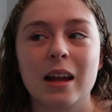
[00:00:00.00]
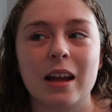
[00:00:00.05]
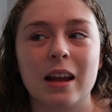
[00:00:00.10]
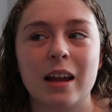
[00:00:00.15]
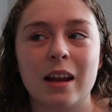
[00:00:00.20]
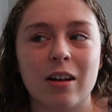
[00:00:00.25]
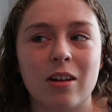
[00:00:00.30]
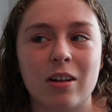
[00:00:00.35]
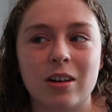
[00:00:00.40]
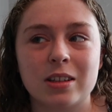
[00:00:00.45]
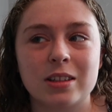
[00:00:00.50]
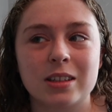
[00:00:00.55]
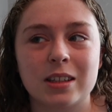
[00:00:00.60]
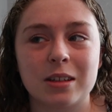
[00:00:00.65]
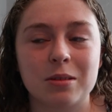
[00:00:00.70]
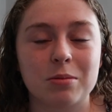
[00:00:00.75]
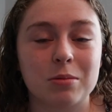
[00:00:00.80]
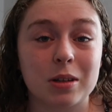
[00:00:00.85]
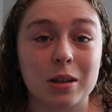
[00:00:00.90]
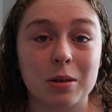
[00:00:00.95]
And honestly,
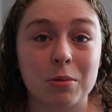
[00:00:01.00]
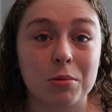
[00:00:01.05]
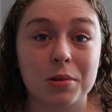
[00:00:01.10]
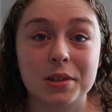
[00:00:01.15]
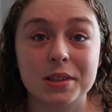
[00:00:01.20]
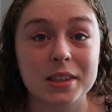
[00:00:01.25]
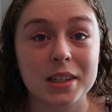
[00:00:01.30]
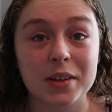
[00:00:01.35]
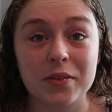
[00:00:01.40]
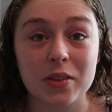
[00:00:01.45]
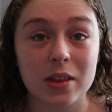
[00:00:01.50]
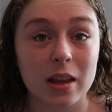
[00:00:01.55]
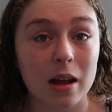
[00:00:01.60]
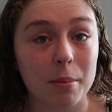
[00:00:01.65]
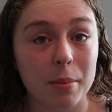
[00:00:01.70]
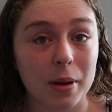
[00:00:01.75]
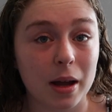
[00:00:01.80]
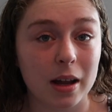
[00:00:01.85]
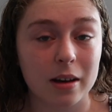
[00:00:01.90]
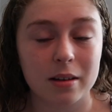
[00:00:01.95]
it really wasn't even
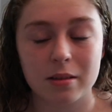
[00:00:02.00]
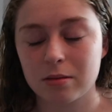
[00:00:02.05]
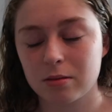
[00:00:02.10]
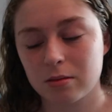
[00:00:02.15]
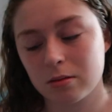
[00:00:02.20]
that bad.